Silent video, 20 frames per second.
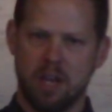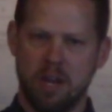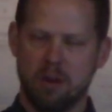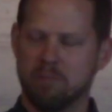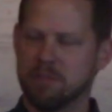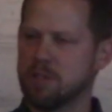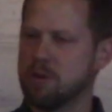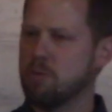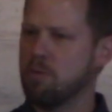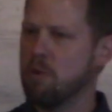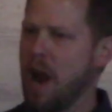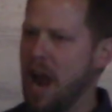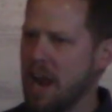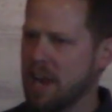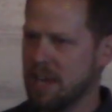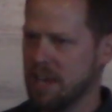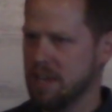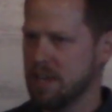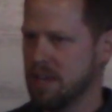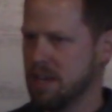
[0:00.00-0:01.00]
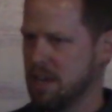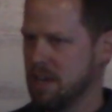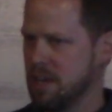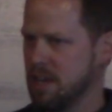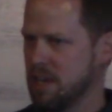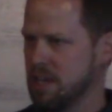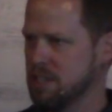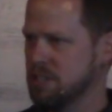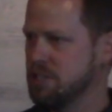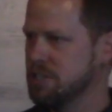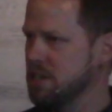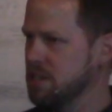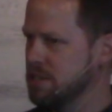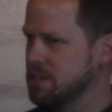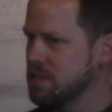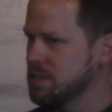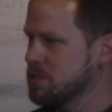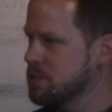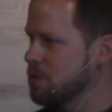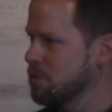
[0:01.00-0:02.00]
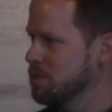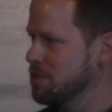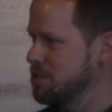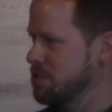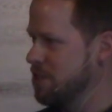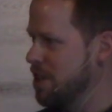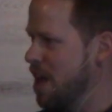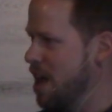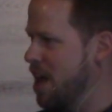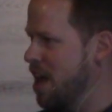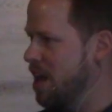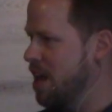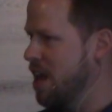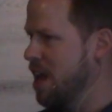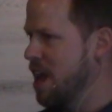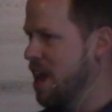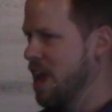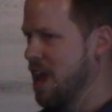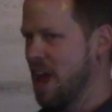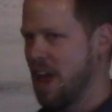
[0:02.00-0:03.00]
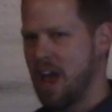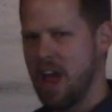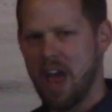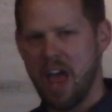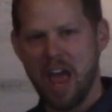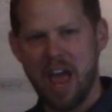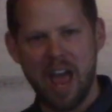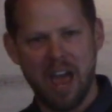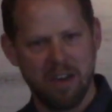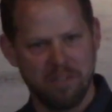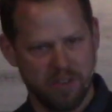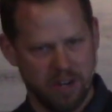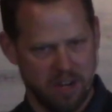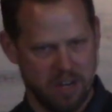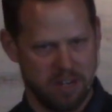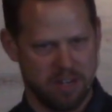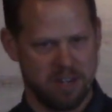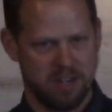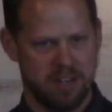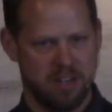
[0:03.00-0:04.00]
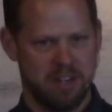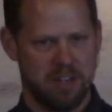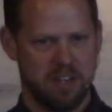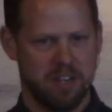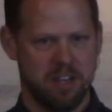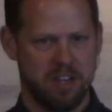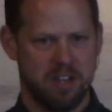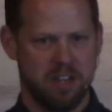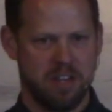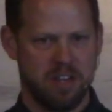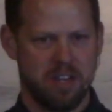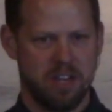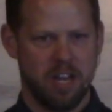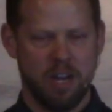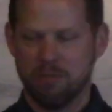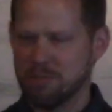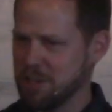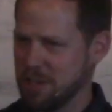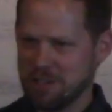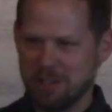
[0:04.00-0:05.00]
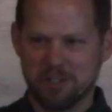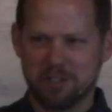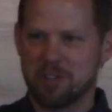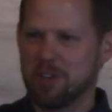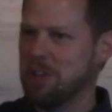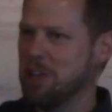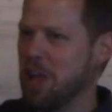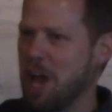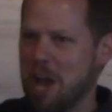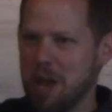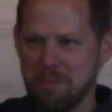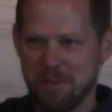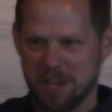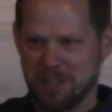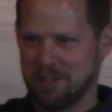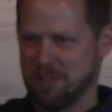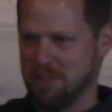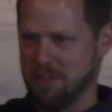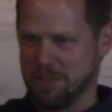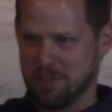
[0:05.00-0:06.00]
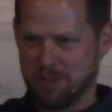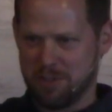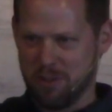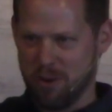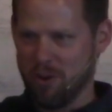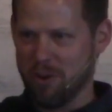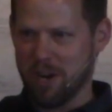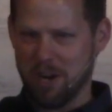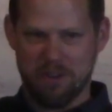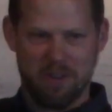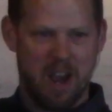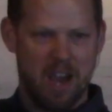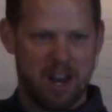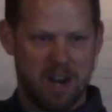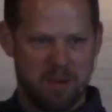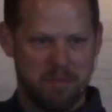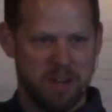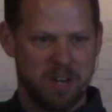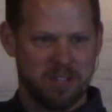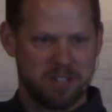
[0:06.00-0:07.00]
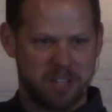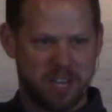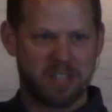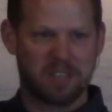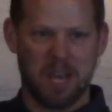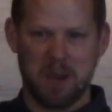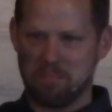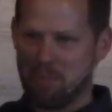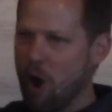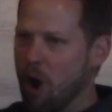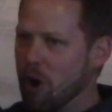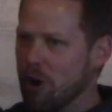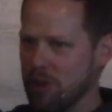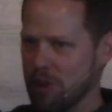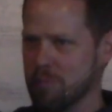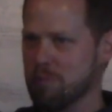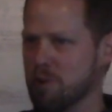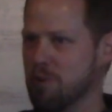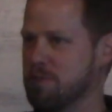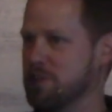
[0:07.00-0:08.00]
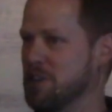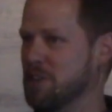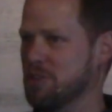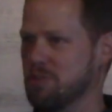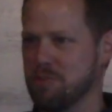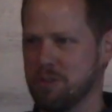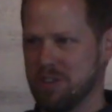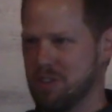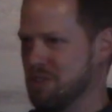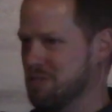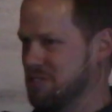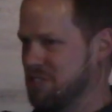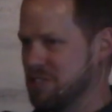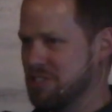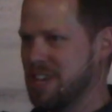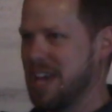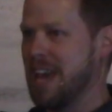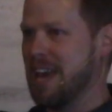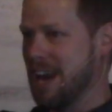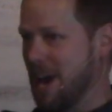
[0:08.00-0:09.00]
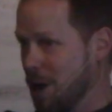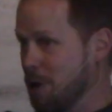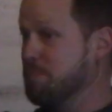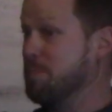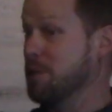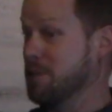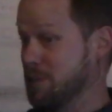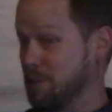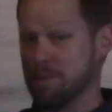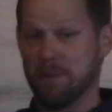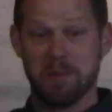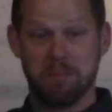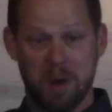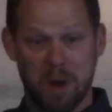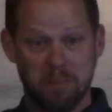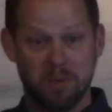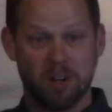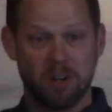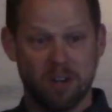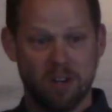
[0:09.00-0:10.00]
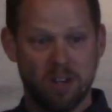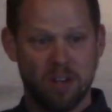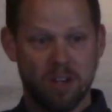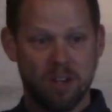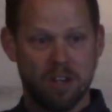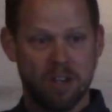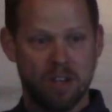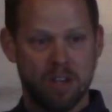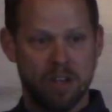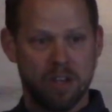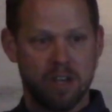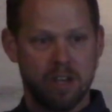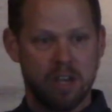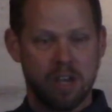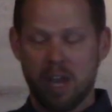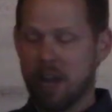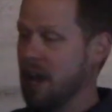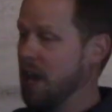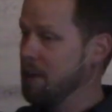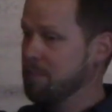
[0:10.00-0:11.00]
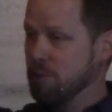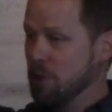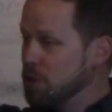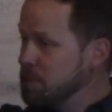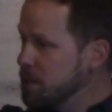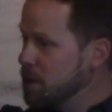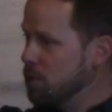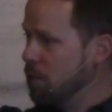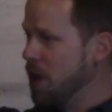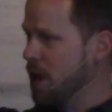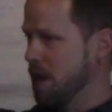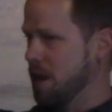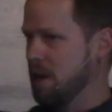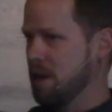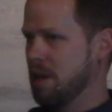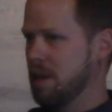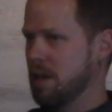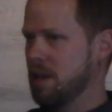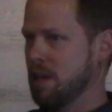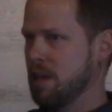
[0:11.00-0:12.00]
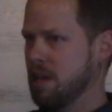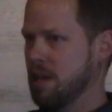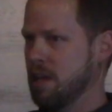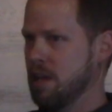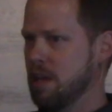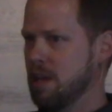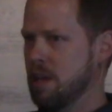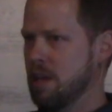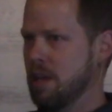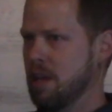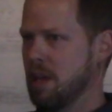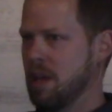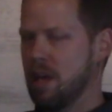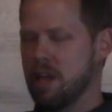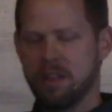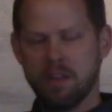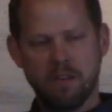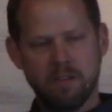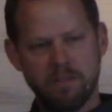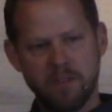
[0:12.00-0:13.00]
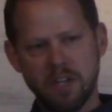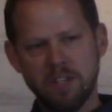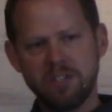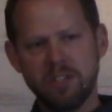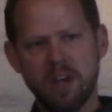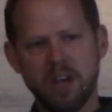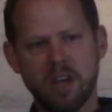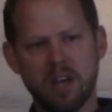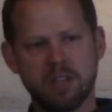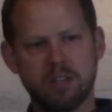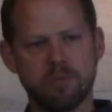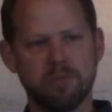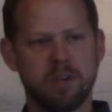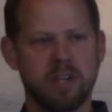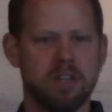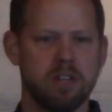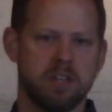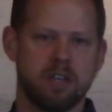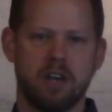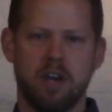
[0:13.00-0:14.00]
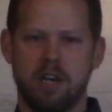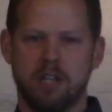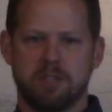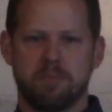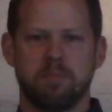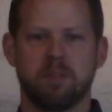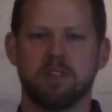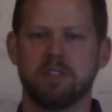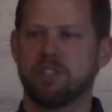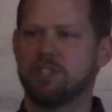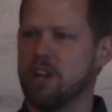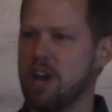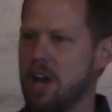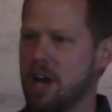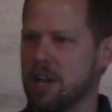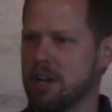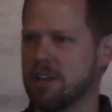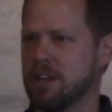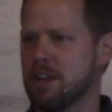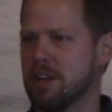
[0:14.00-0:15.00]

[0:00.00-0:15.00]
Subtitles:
And it was a racket. Jesus was not having it. It was like this climax of the story, right? I mean, it's like that part of the movie you just can't help but to remember. And it blew me away. And then eventually I got to reading the Gospel of John.